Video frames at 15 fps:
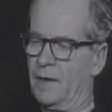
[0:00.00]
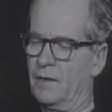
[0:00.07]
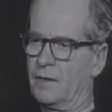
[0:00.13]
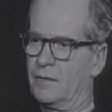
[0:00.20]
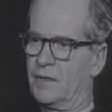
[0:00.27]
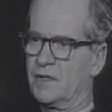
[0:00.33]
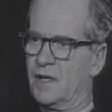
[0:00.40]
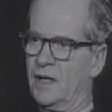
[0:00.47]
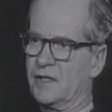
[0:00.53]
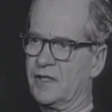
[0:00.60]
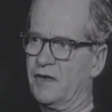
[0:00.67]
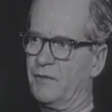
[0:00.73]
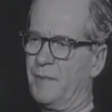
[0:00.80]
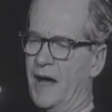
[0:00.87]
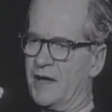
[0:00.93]
The
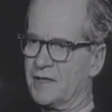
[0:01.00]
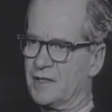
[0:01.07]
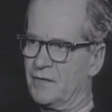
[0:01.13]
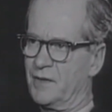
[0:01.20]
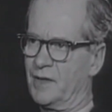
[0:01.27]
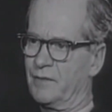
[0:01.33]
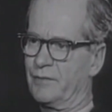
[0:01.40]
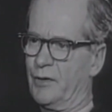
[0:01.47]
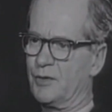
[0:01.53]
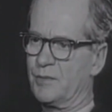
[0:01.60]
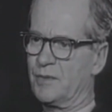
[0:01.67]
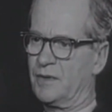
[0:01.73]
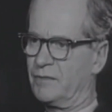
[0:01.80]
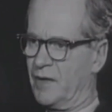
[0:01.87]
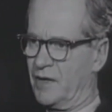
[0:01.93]
results of positive
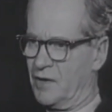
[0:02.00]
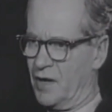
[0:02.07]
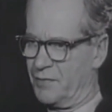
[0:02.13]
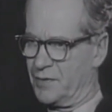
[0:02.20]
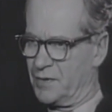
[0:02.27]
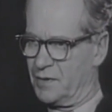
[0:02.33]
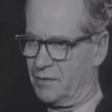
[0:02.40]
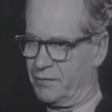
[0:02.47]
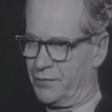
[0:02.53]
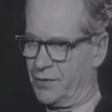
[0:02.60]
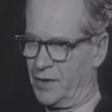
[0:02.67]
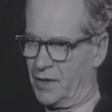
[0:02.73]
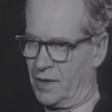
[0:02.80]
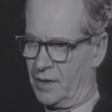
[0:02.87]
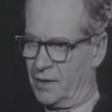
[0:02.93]
reinforcement are very often
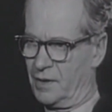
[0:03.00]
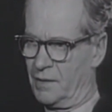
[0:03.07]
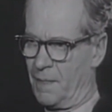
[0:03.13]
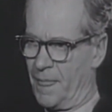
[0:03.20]
deferred,